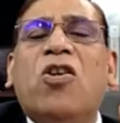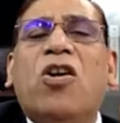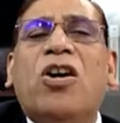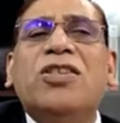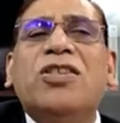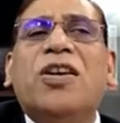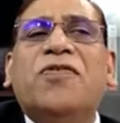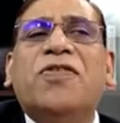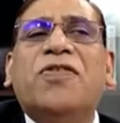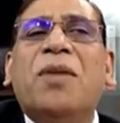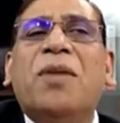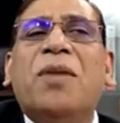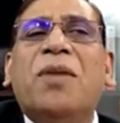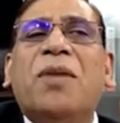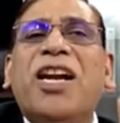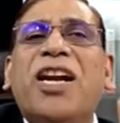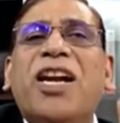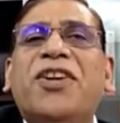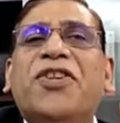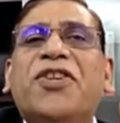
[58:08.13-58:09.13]
because of the
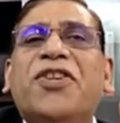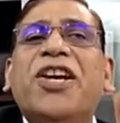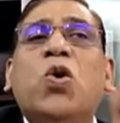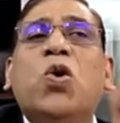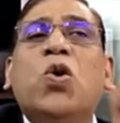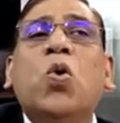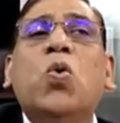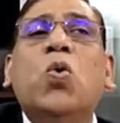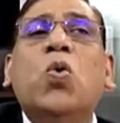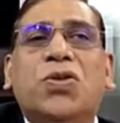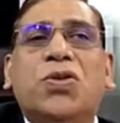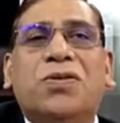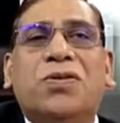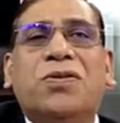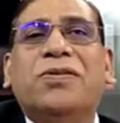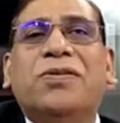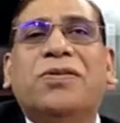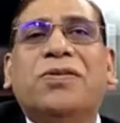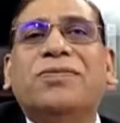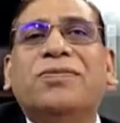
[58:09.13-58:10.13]
military
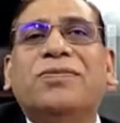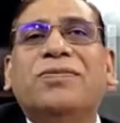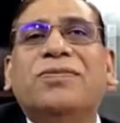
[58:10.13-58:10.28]
coups.